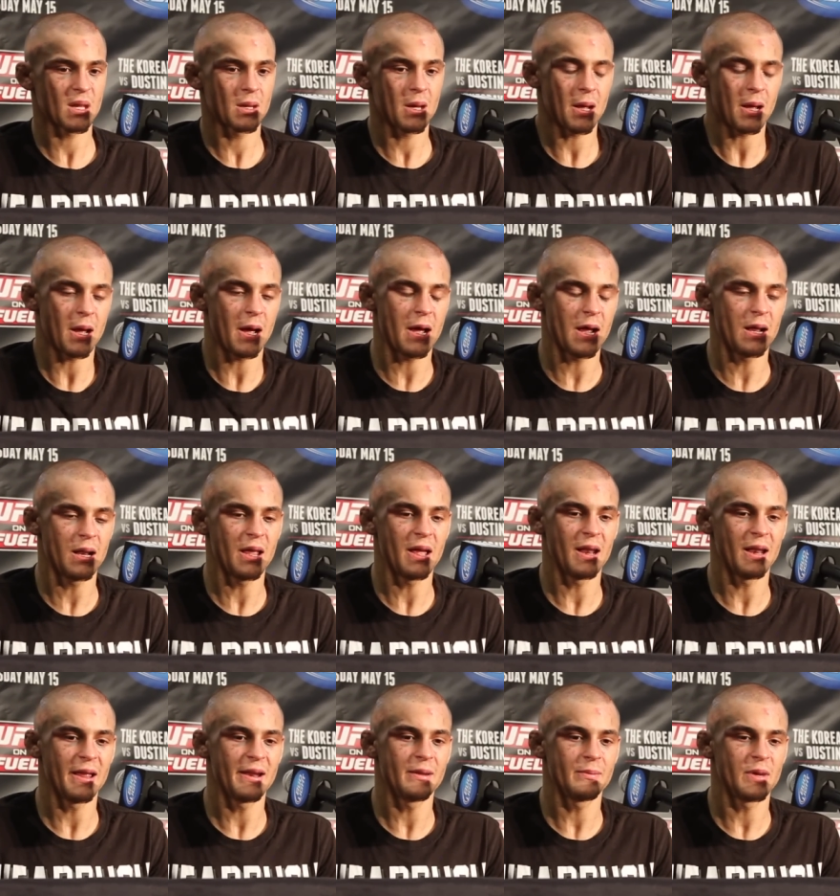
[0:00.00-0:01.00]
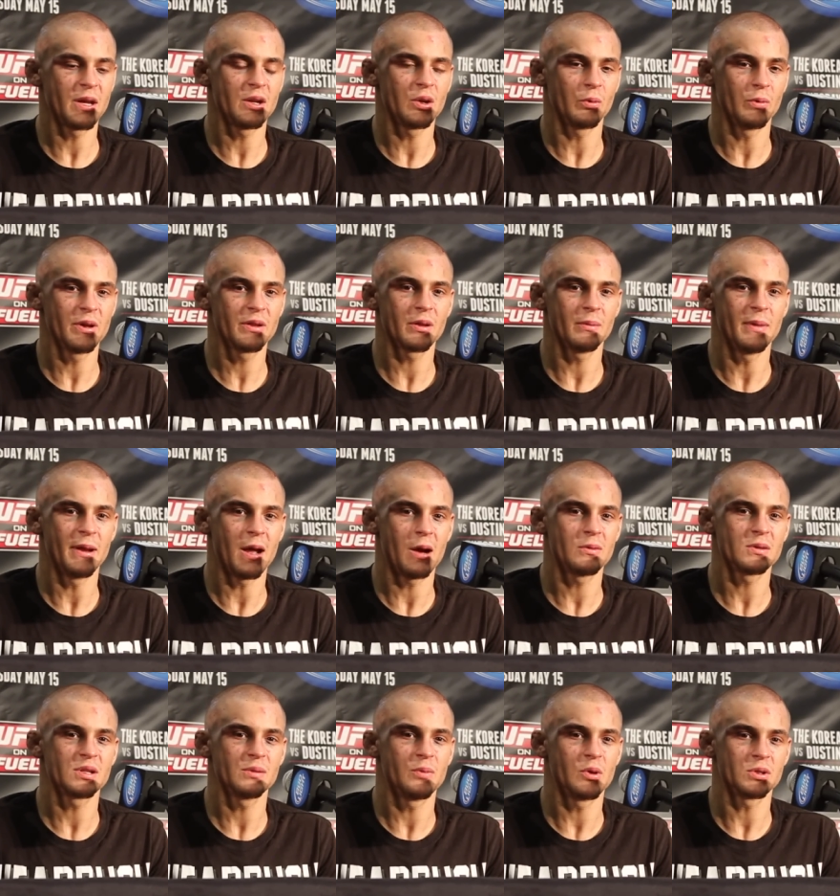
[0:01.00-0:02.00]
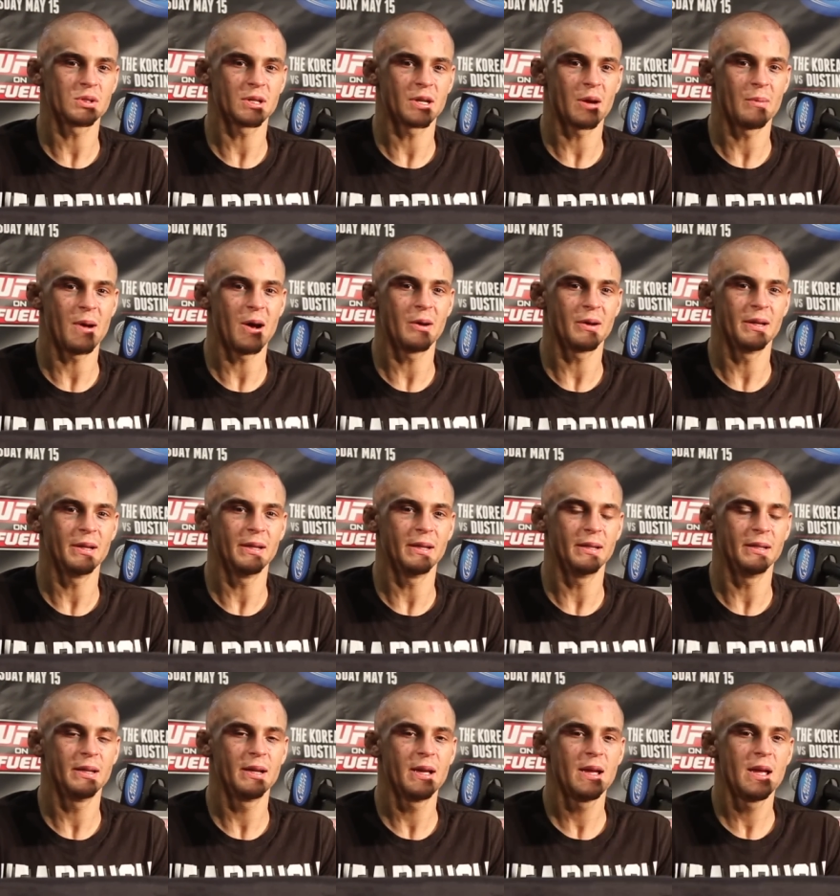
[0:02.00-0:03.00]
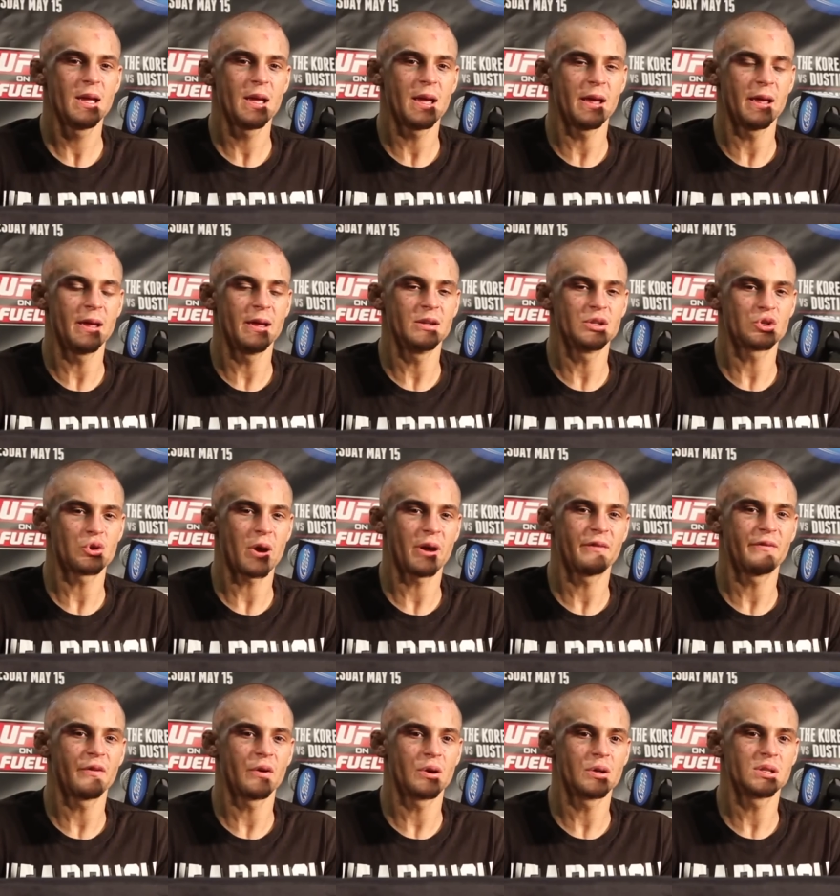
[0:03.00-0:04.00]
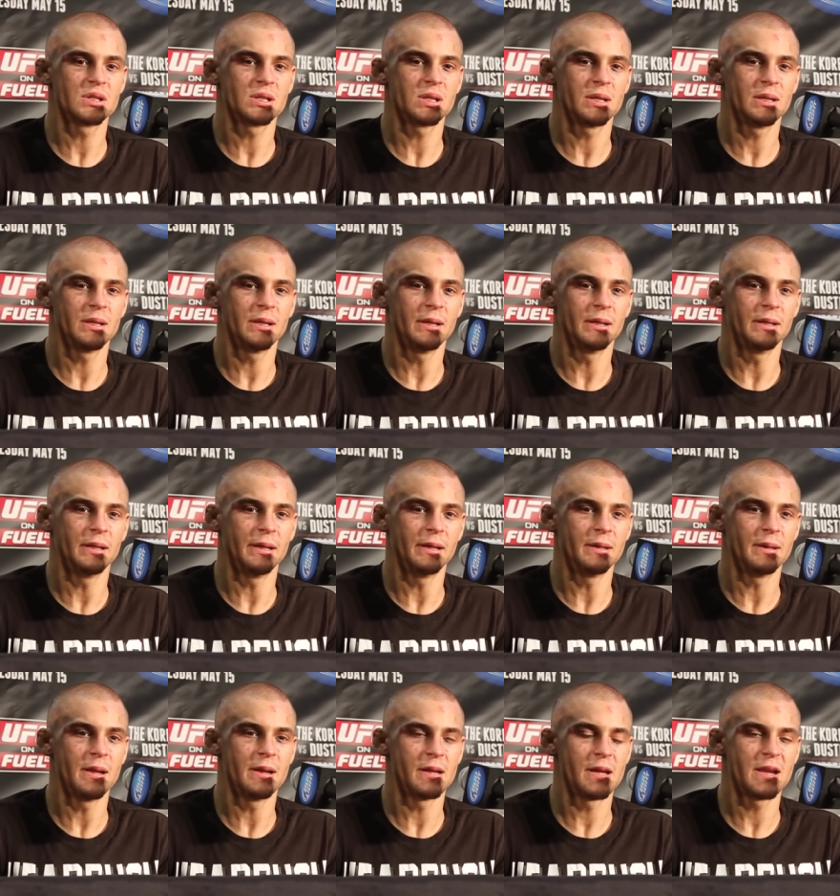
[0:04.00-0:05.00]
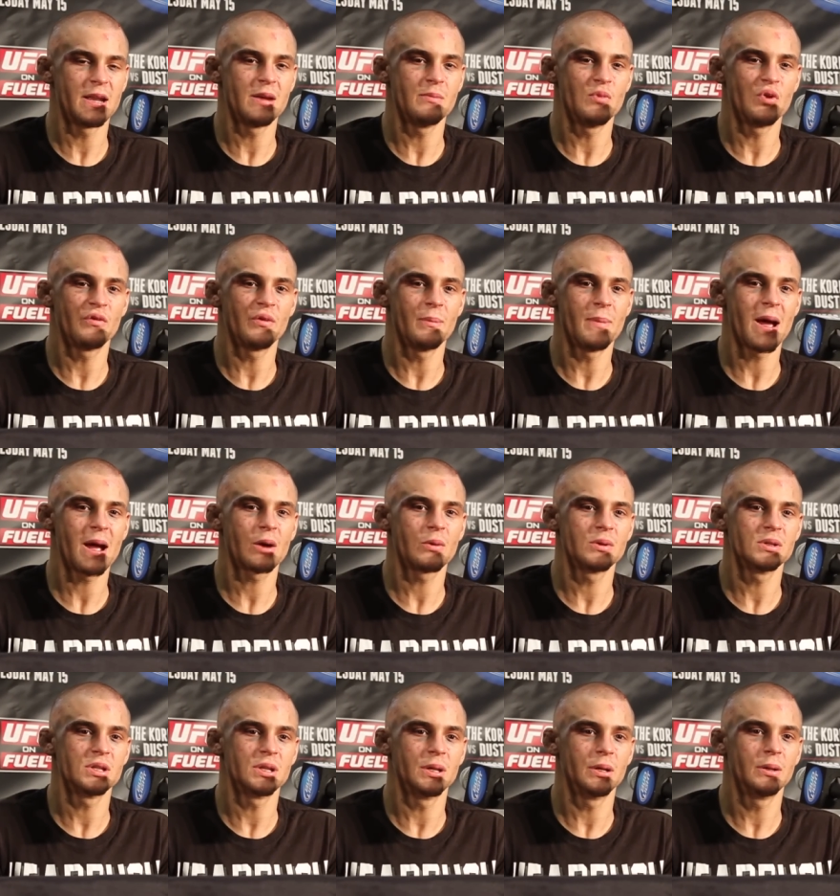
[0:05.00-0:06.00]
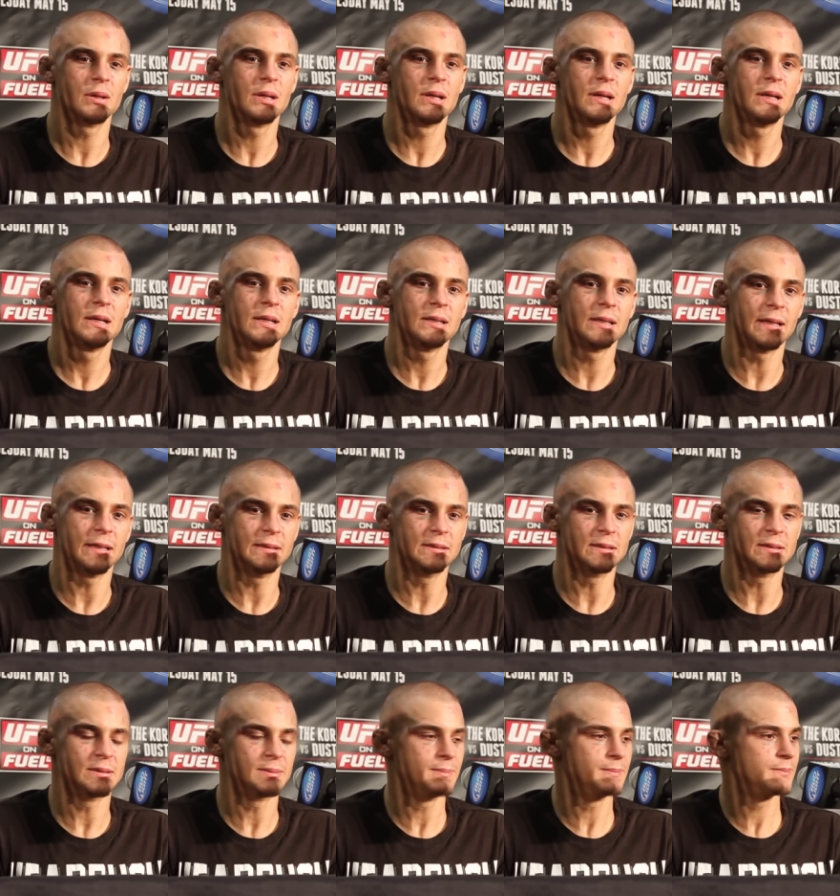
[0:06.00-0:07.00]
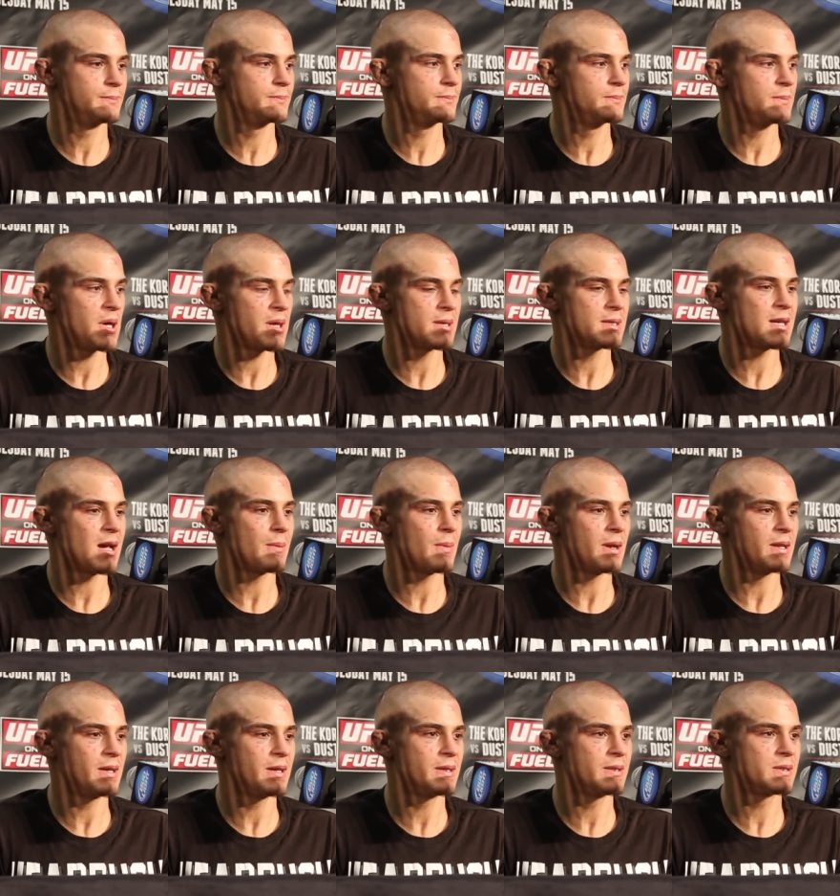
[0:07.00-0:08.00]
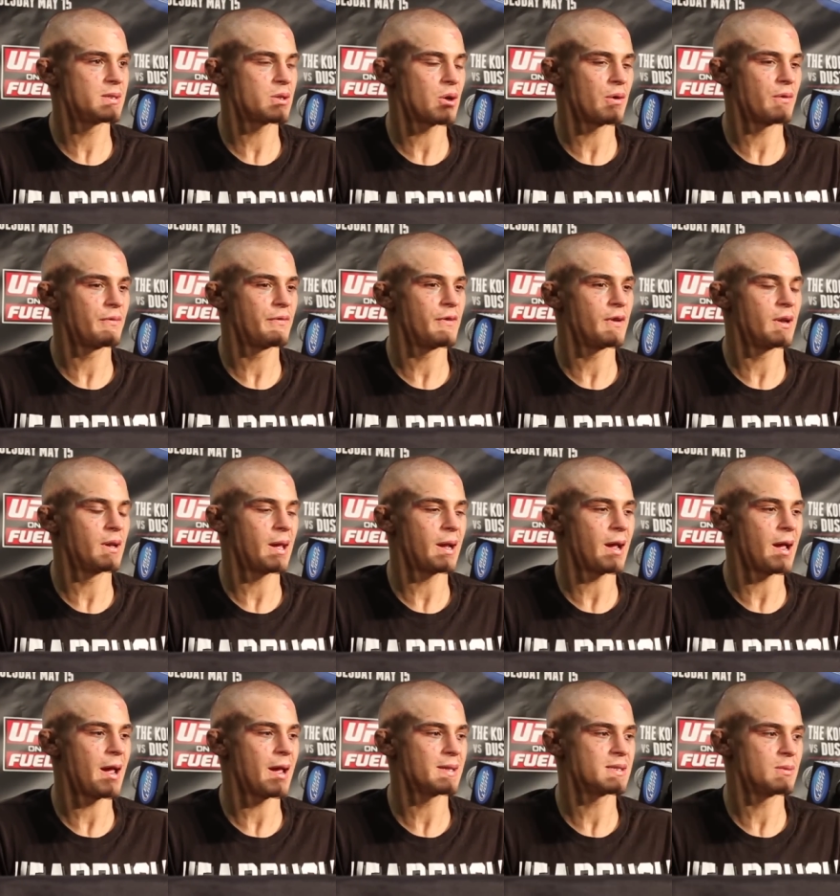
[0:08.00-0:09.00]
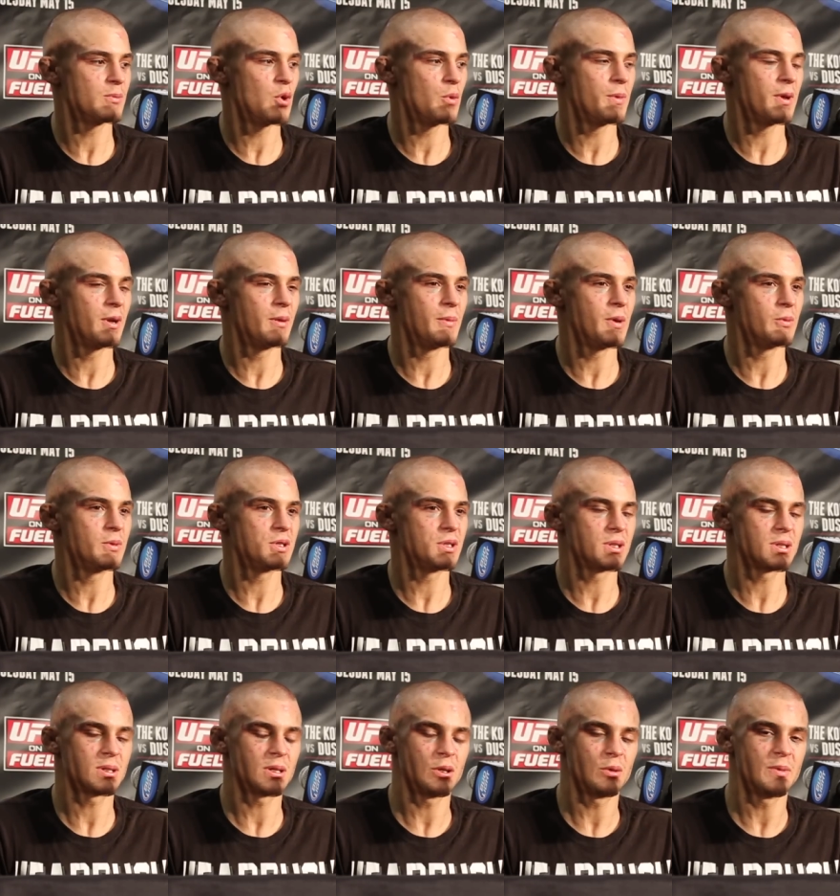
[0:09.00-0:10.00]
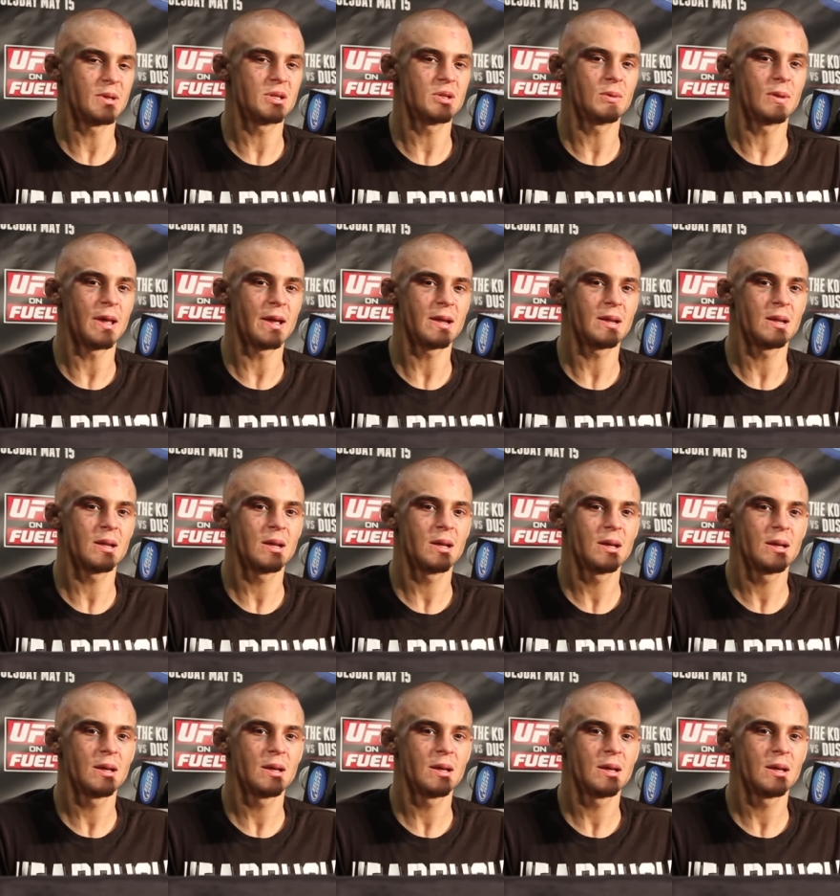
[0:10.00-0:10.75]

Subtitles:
I let him get in the rhythm, and I was supposed to come out and strike first and get him moving backwards, you know. And by the time I did start feeling like I had some momentum, it was just a little bit too late.